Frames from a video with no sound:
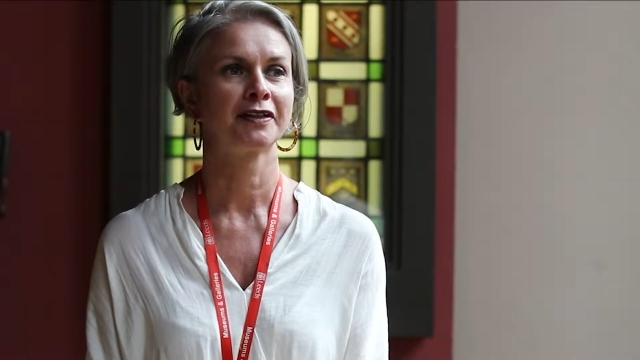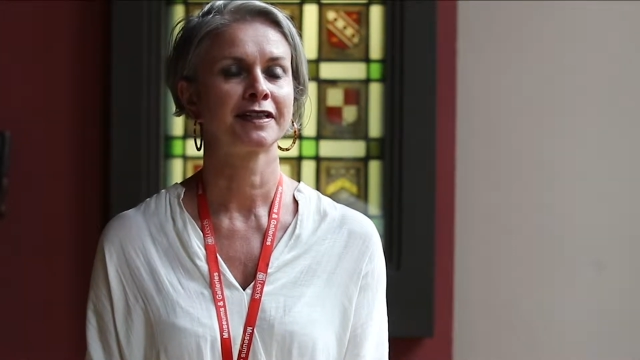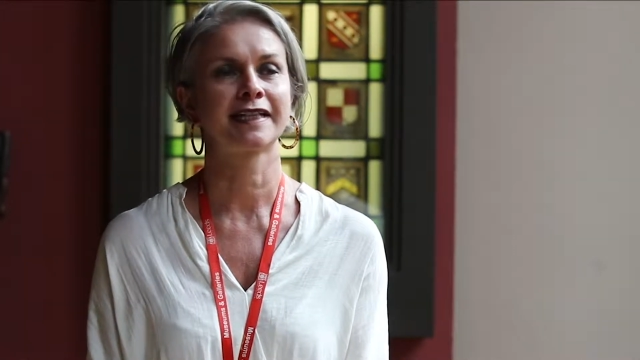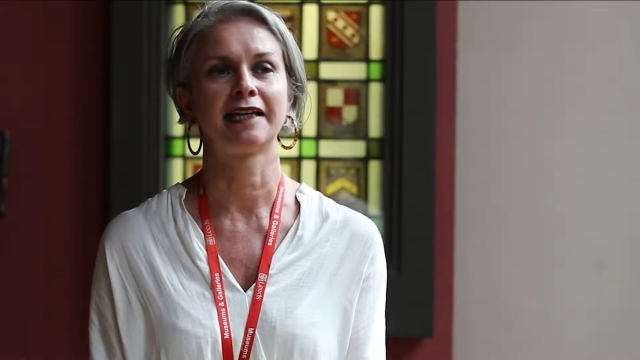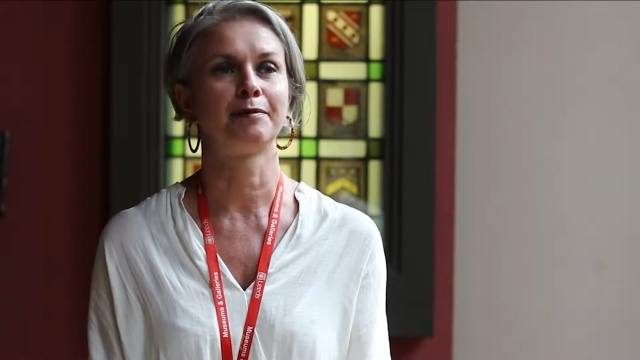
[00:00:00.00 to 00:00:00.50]

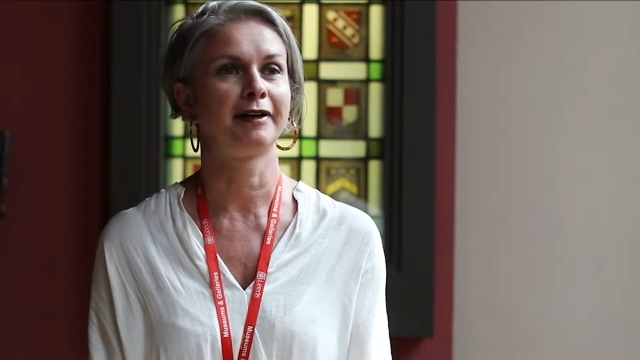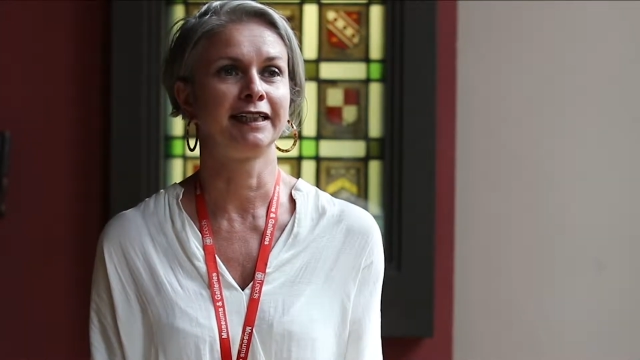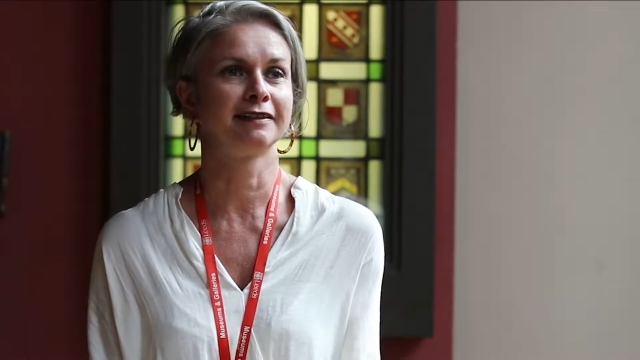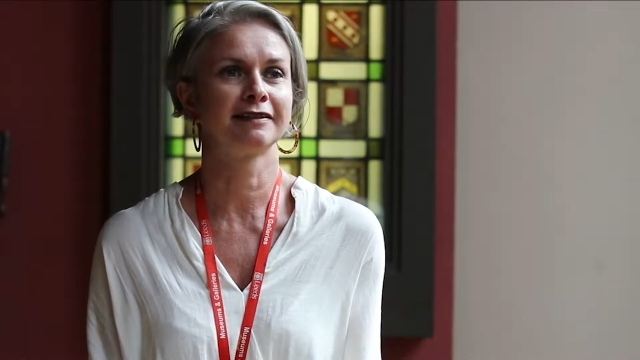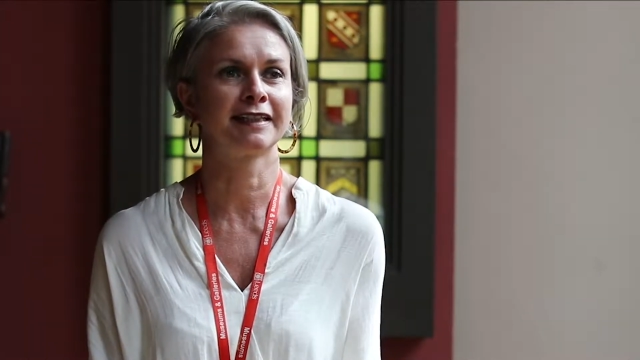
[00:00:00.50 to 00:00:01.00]

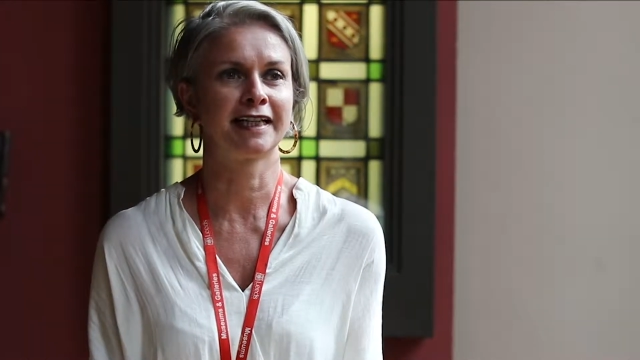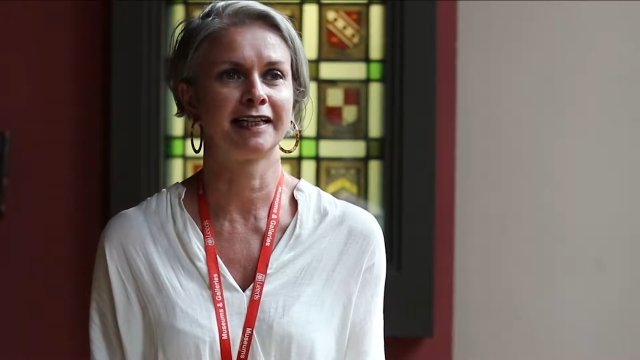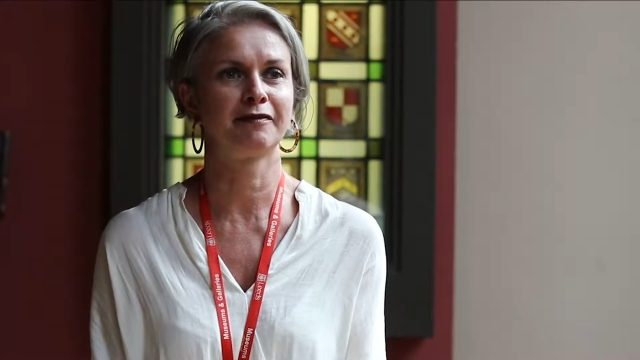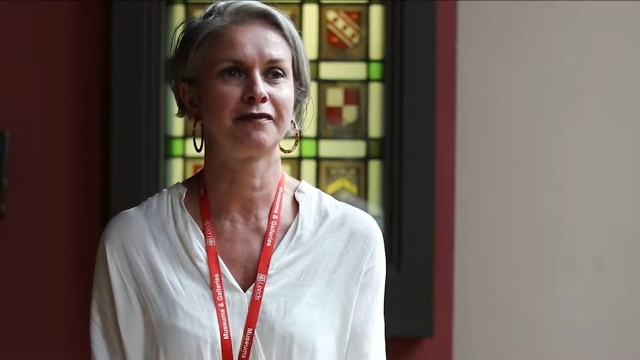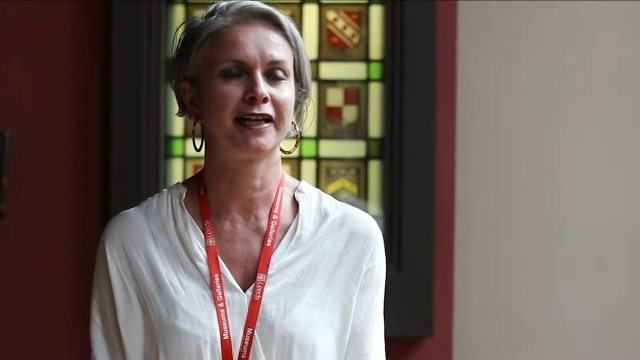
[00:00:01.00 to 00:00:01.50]
celebrate
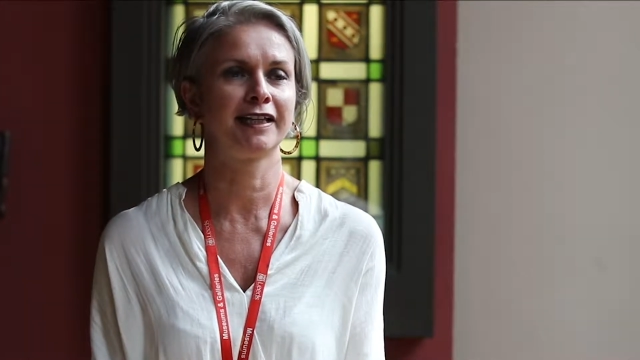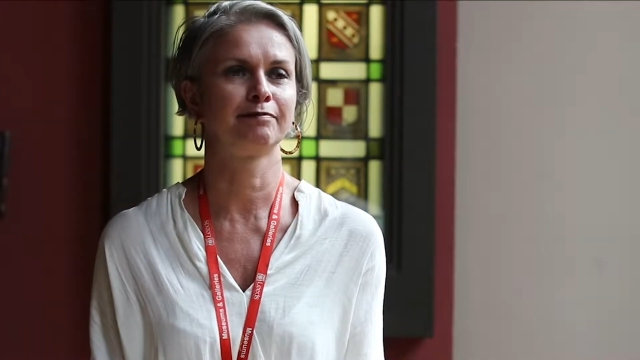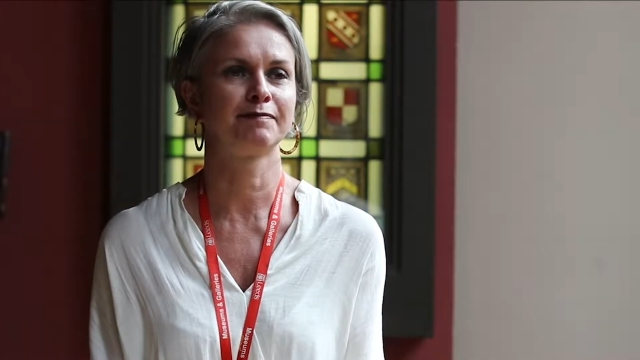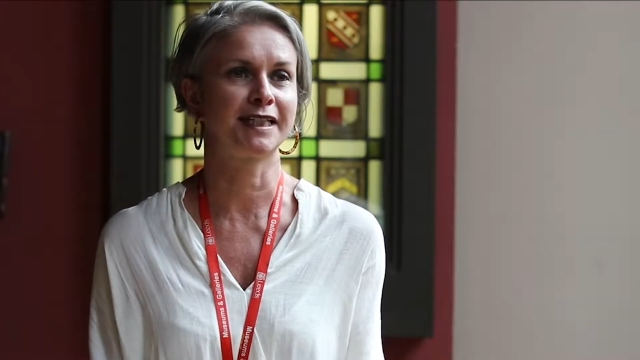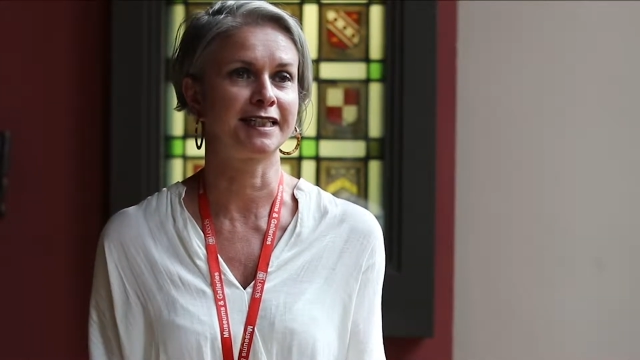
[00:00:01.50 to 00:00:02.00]
their
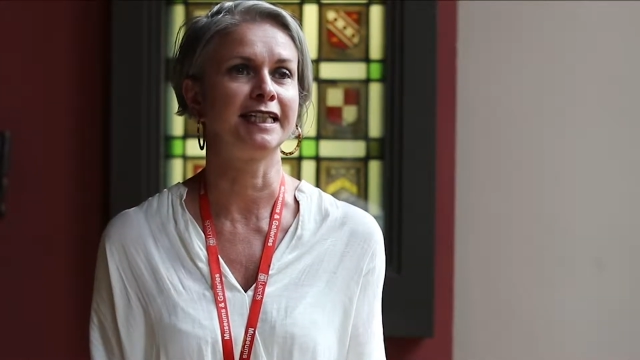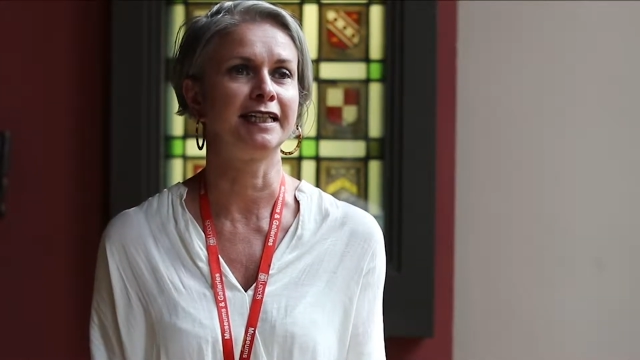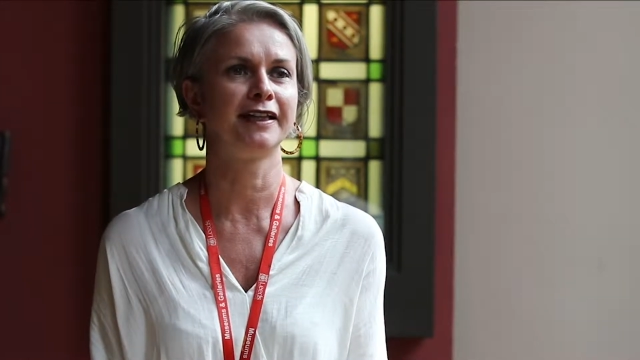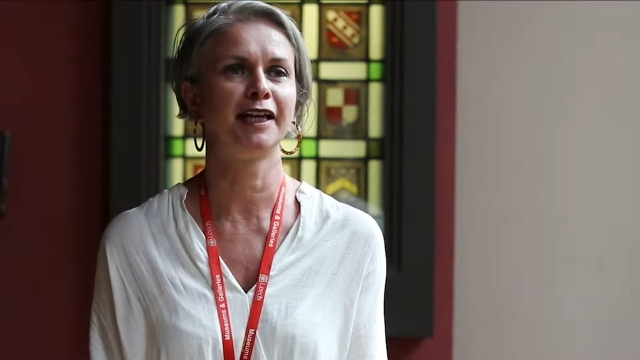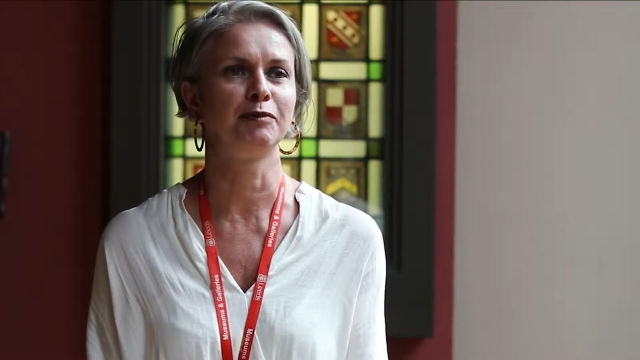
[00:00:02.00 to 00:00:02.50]
city
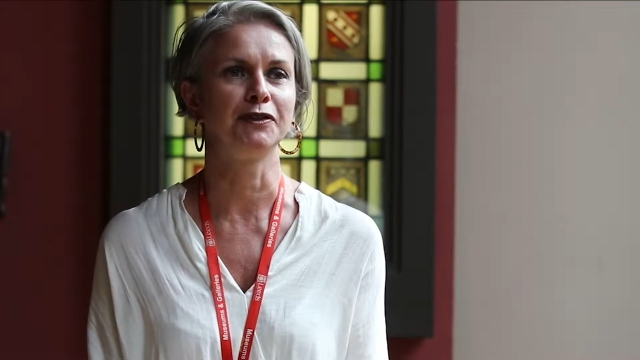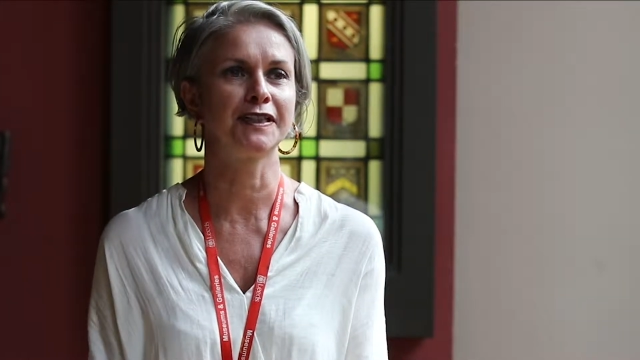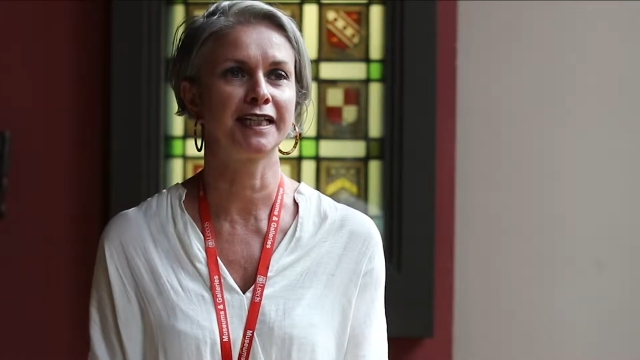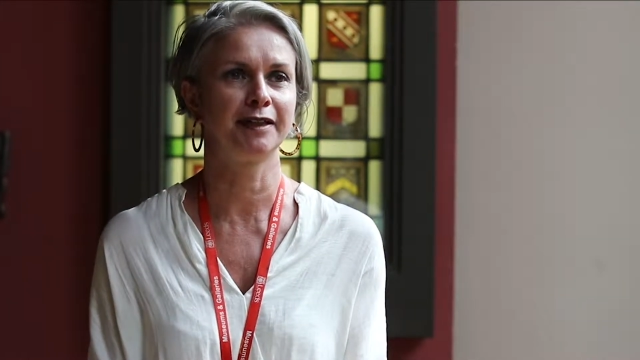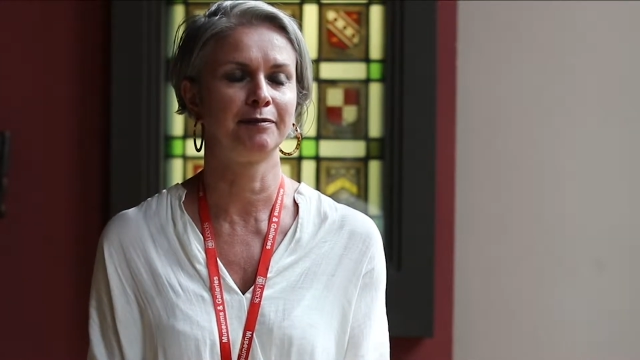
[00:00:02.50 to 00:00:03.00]
and their
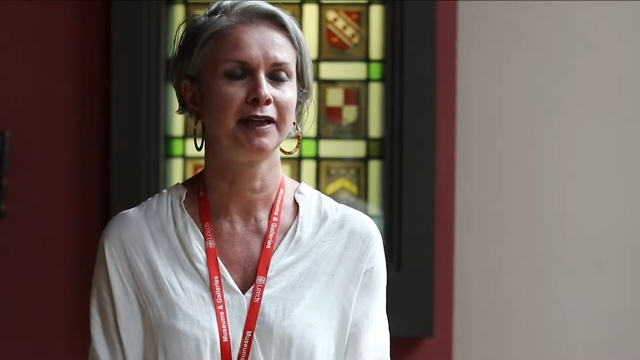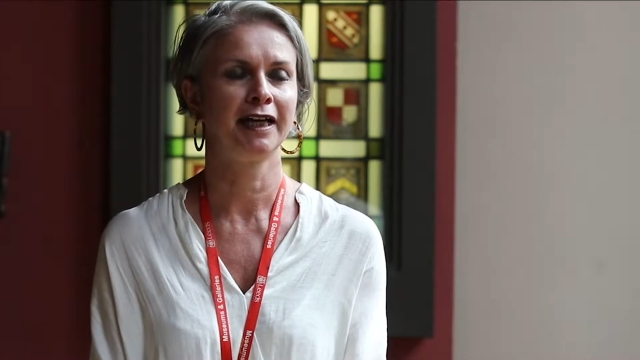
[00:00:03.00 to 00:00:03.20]
museum.